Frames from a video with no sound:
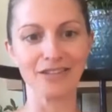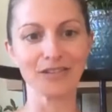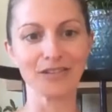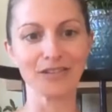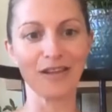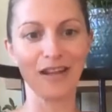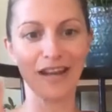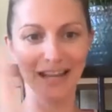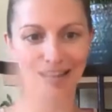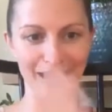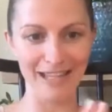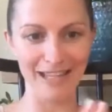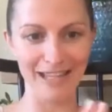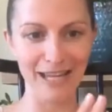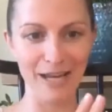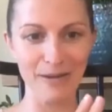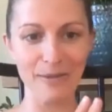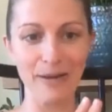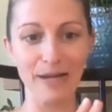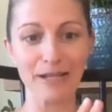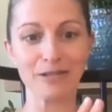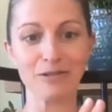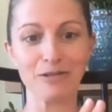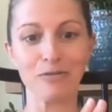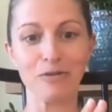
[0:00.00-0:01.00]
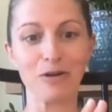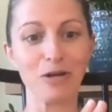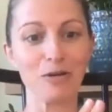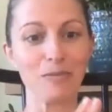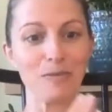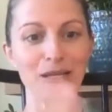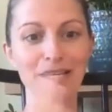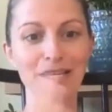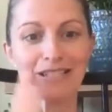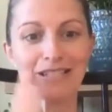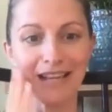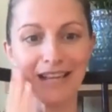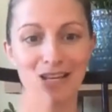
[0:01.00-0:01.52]
so that I can get back to work,
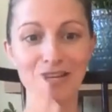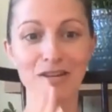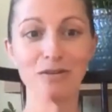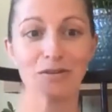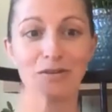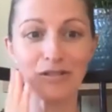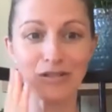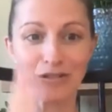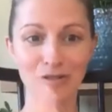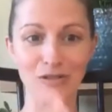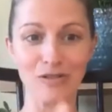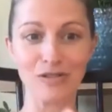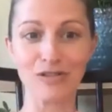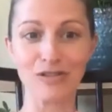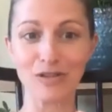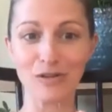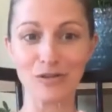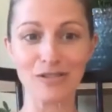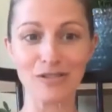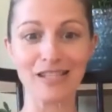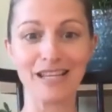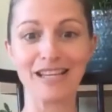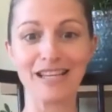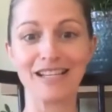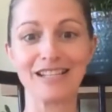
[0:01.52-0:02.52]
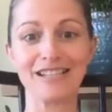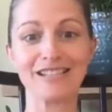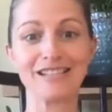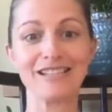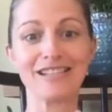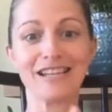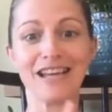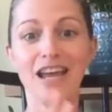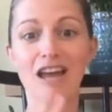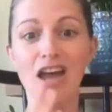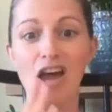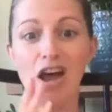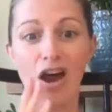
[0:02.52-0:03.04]
because I know as soon as those kids
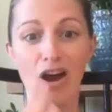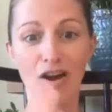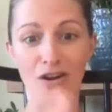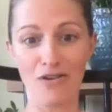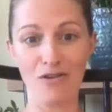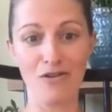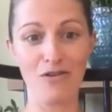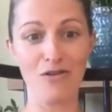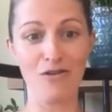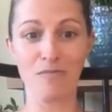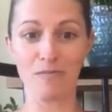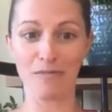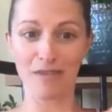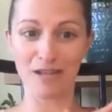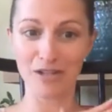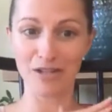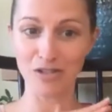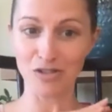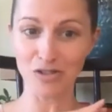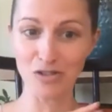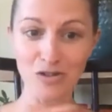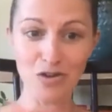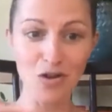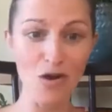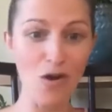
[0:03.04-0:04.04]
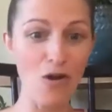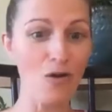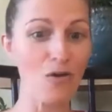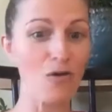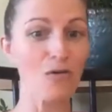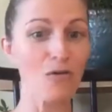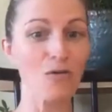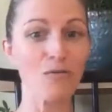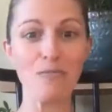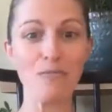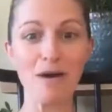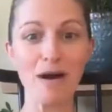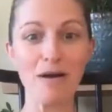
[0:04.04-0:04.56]
are home, there's
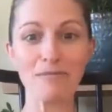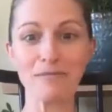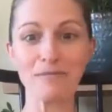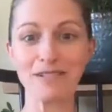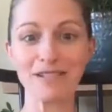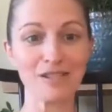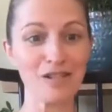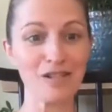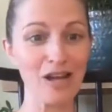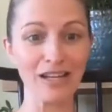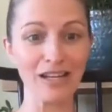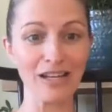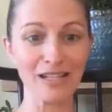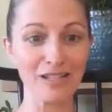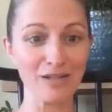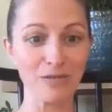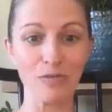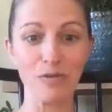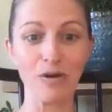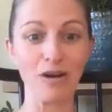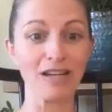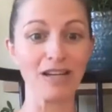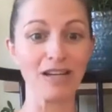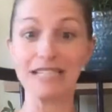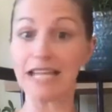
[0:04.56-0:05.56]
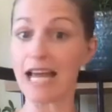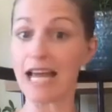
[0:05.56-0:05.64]
no, mom does not get to work.